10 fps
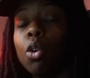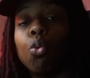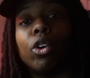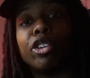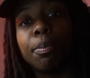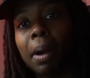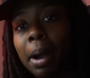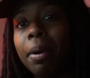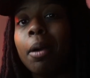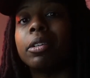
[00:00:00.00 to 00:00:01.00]
When you
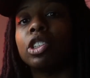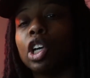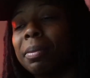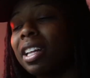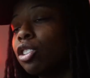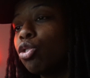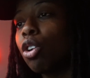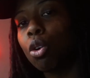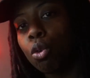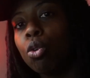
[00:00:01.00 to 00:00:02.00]
pop up and show me that you
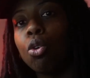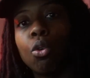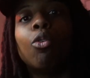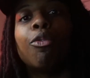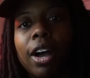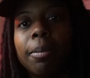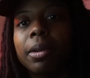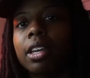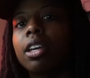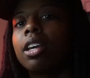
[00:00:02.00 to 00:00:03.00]
gonna woo woo woo for me,